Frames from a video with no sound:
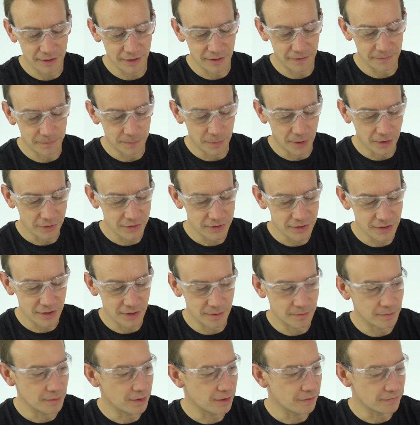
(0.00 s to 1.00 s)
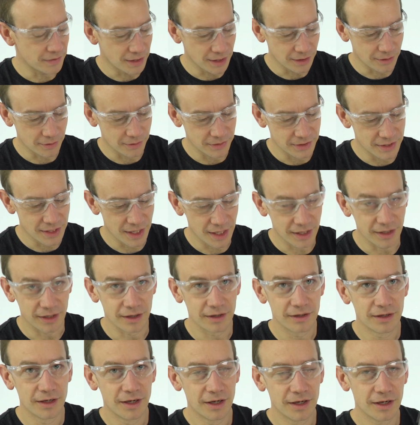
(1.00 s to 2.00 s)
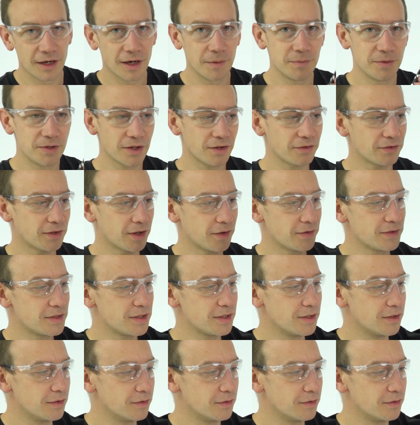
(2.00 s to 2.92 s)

to the bottom of that container, I'm just going to